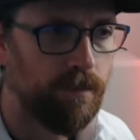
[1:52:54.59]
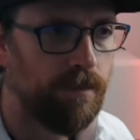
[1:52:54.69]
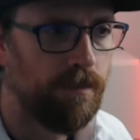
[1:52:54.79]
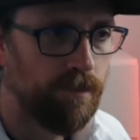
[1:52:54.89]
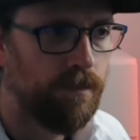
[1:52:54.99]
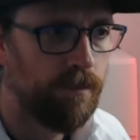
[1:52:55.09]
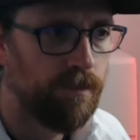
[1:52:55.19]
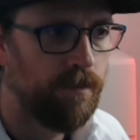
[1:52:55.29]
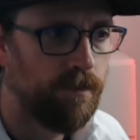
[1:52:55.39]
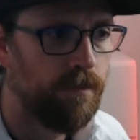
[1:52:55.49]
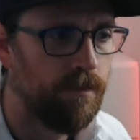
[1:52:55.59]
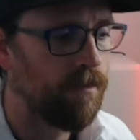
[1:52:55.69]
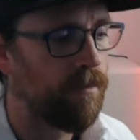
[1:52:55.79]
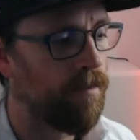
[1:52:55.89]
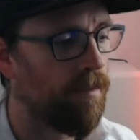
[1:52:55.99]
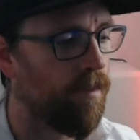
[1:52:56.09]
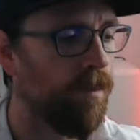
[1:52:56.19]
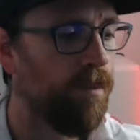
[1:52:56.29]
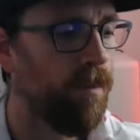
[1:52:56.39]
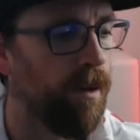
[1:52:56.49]
more than just
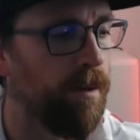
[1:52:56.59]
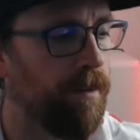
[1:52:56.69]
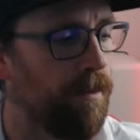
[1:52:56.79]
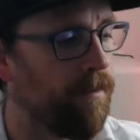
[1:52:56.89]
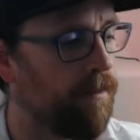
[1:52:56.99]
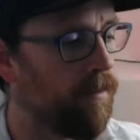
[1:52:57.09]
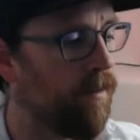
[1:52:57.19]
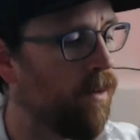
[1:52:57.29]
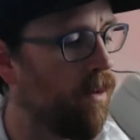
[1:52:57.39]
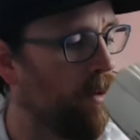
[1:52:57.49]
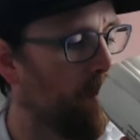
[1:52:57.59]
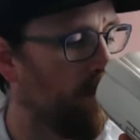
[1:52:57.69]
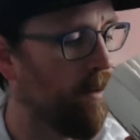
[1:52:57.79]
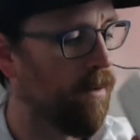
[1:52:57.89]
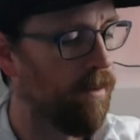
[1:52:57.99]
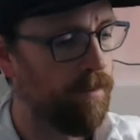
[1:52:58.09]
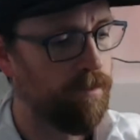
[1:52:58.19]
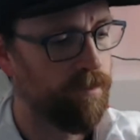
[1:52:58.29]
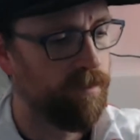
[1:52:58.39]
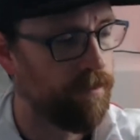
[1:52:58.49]
the one game, but we're up a
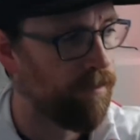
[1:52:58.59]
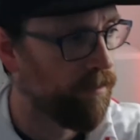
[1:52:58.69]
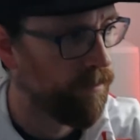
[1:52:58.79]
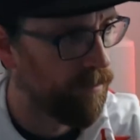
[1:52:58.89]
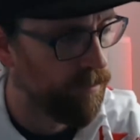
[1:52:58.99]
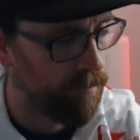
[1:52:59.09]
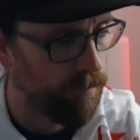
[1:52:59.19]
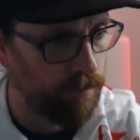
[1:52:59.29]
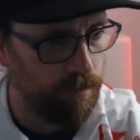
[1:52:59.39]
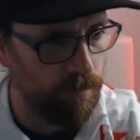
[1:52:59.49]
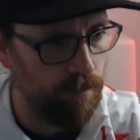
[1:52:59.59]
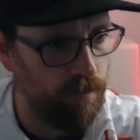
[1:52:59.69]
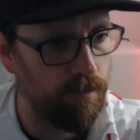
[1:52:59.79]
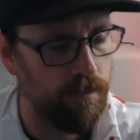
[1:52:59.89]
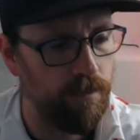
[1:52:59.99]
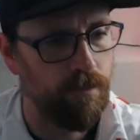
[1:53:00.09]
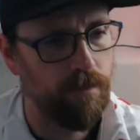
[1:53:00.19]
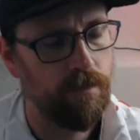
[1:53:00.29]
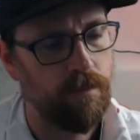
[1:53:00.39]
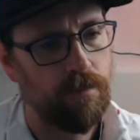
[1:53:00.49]
game and a goal difference if we tie.
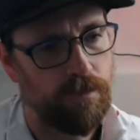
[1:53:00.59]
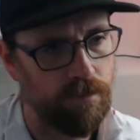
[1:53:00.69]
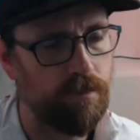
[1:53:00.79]
So